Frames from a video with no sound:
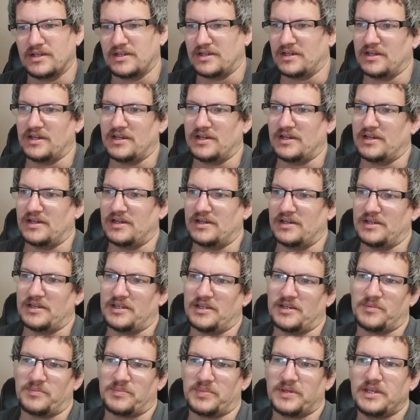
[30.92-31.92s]

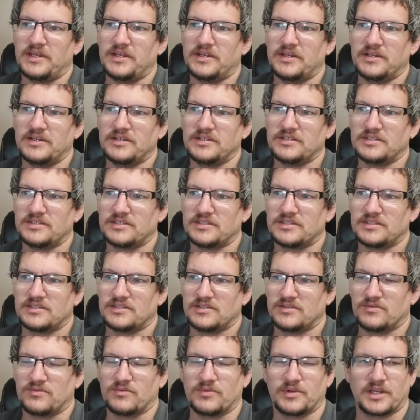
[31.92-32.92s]
It appears
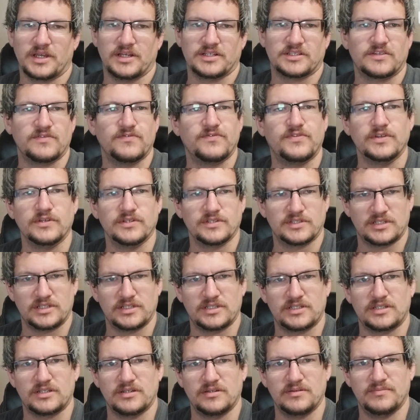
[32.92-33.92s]
we got some fuel
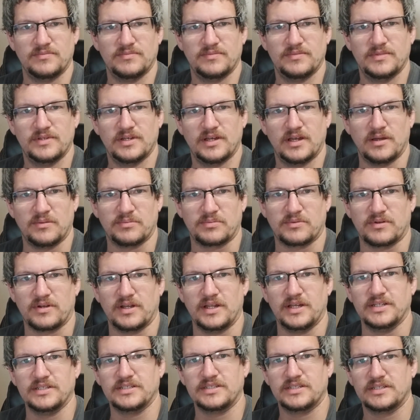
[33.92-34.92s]
system
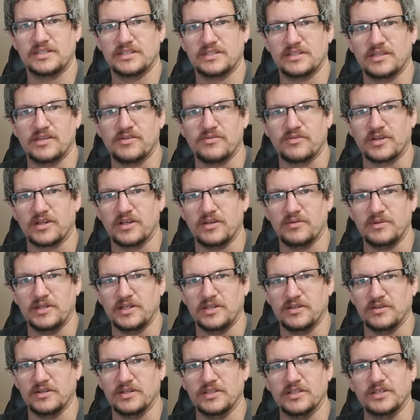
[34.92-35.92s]
upgrades that we're going to be
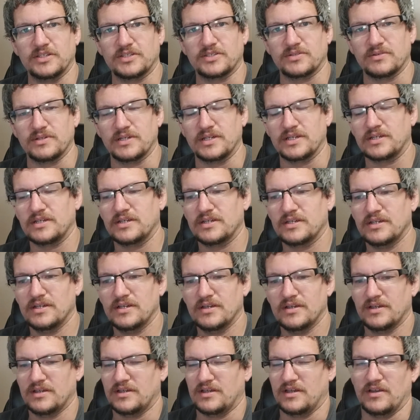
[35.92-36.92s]
doing this week.
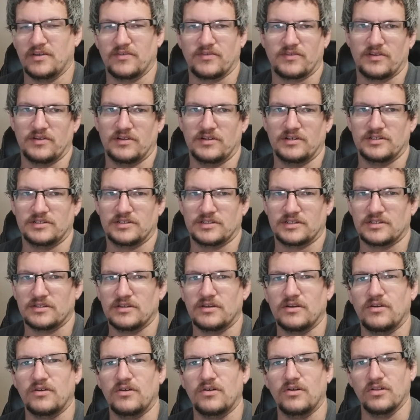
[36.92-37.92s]
And of course,
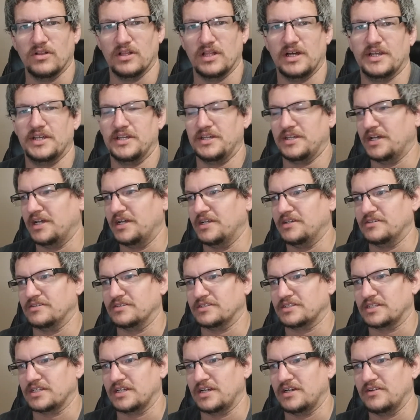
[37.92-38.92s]
a whole lot of
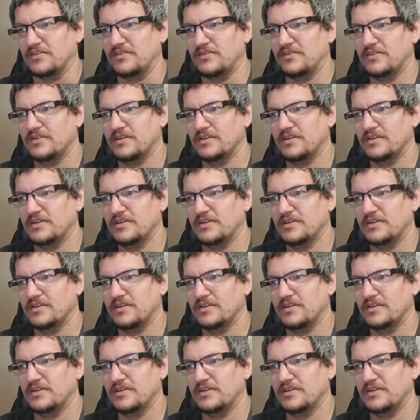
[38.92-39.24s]
dyno stuff.